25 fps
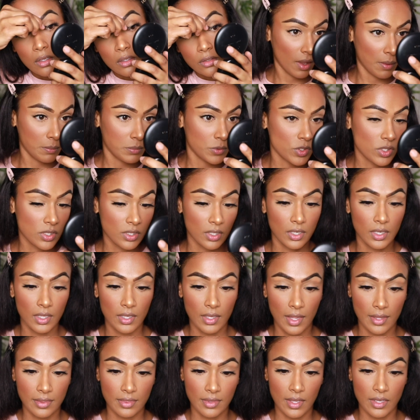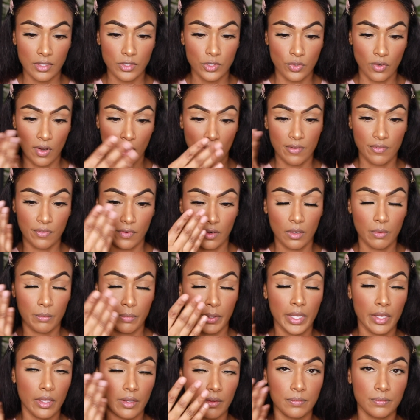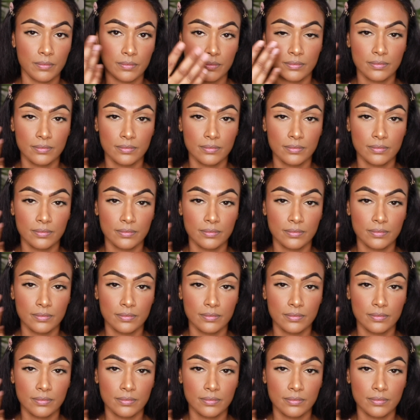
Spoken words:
I'm just gonna let that dry for a bit.